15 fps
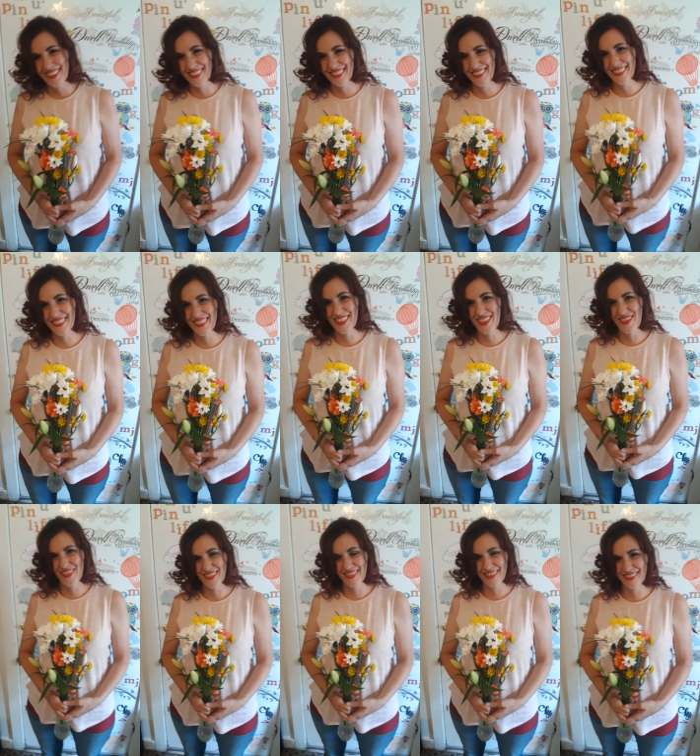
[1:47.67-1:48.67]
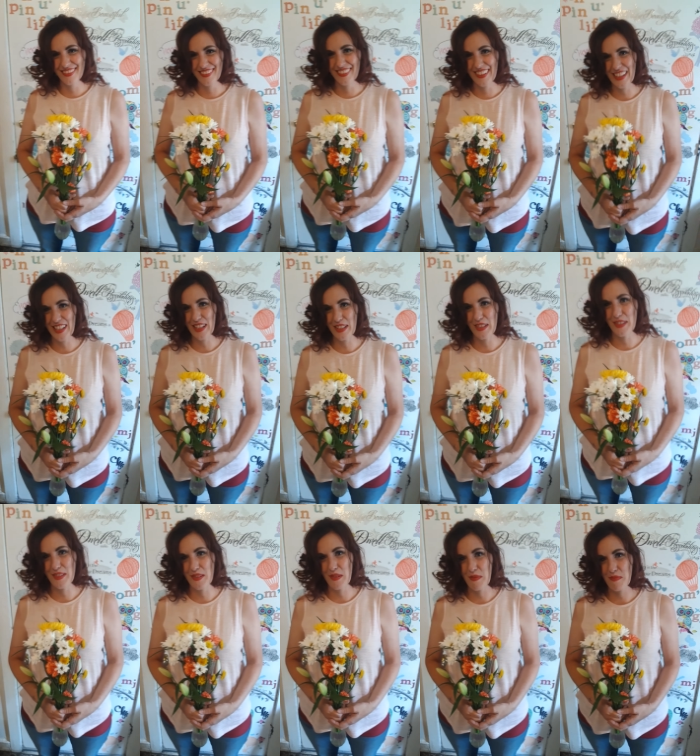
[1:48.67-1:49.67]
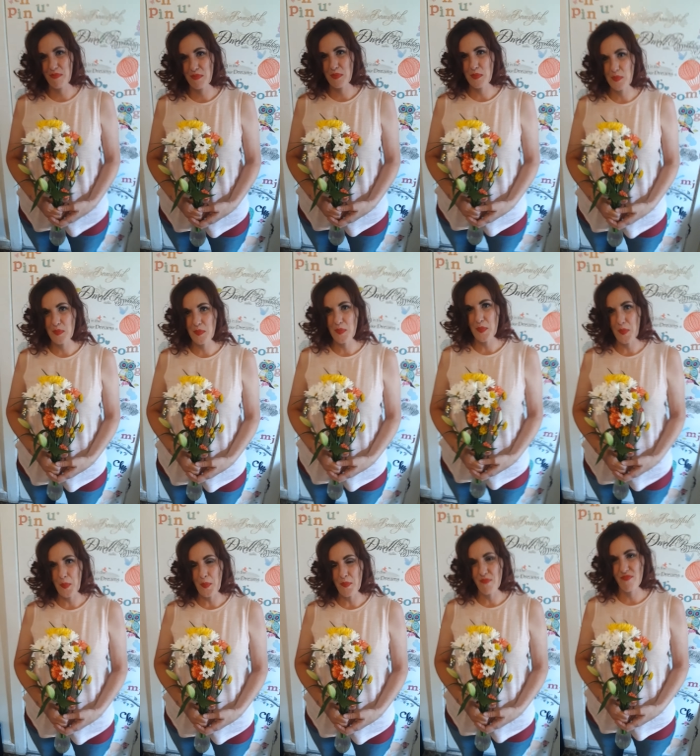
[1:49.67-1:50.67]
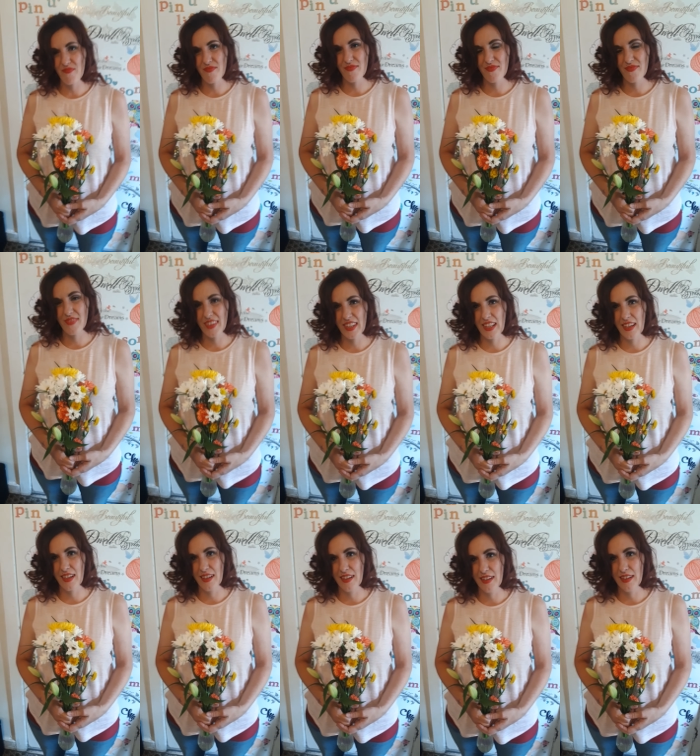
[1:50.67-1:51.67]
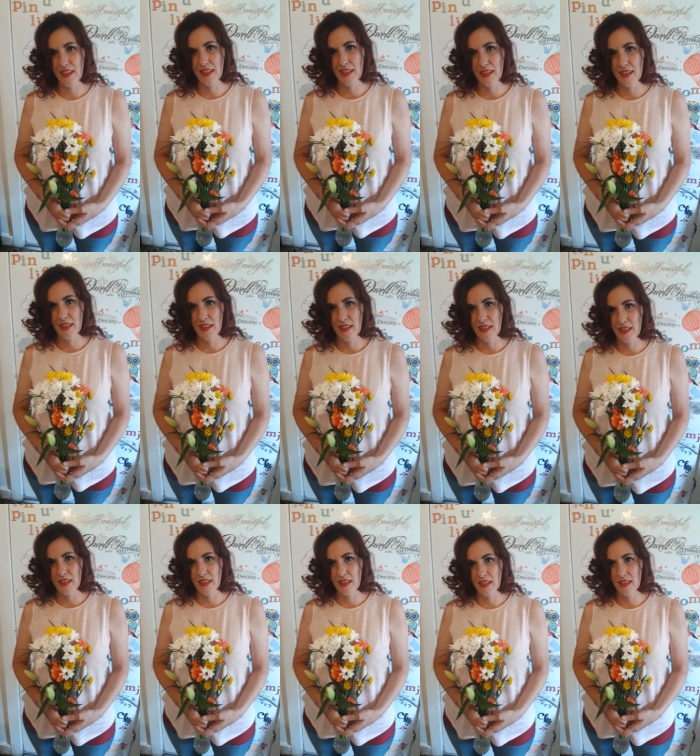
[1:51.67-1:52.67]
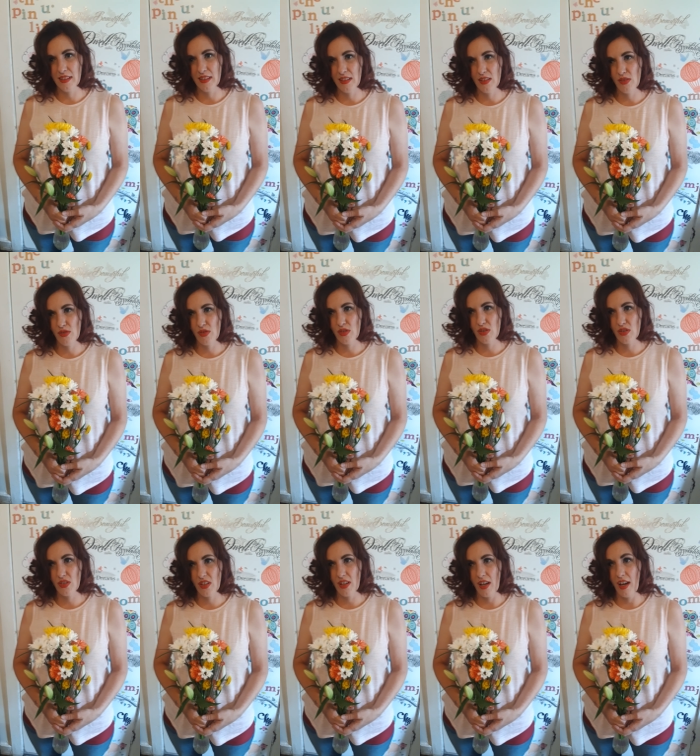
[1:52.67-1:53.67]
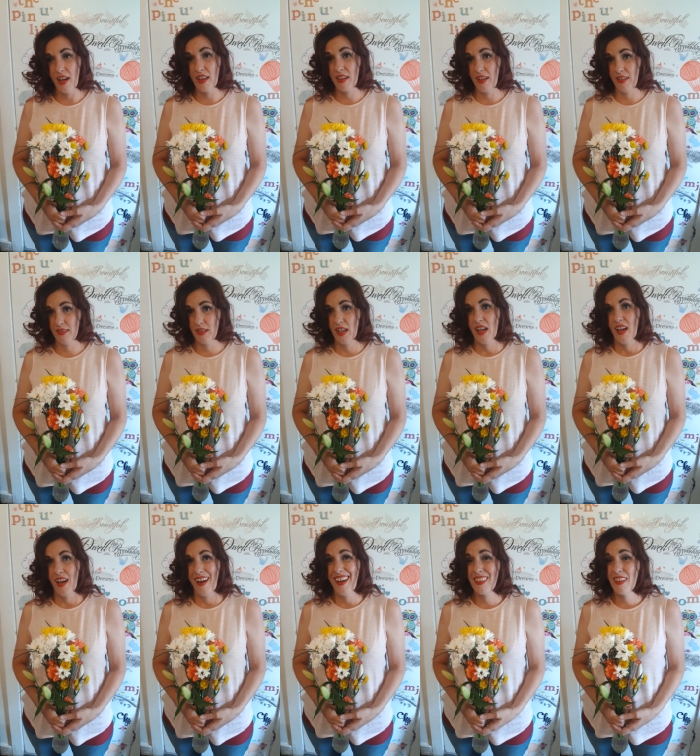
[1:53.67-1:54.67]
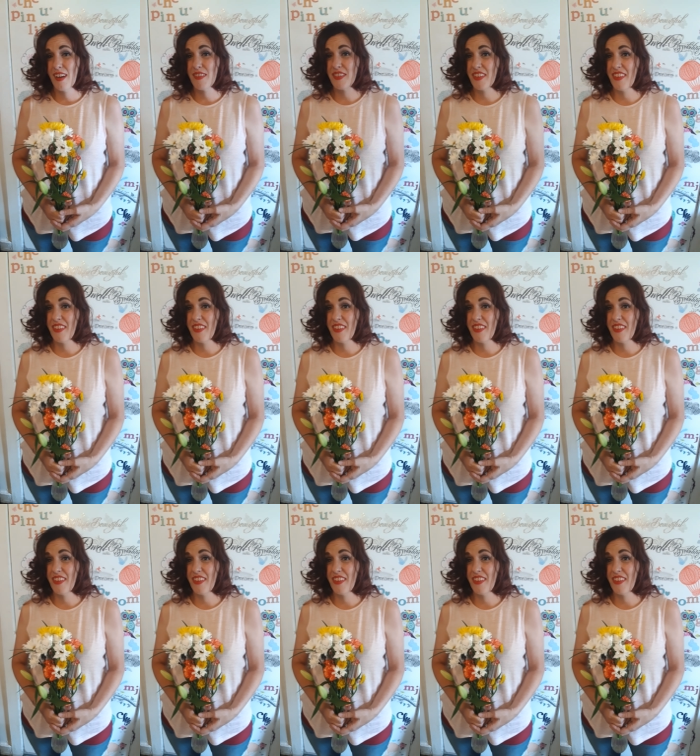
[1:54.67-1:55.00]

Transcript: and um, out of your professional hair and makeup, which one did you like the most? I I loved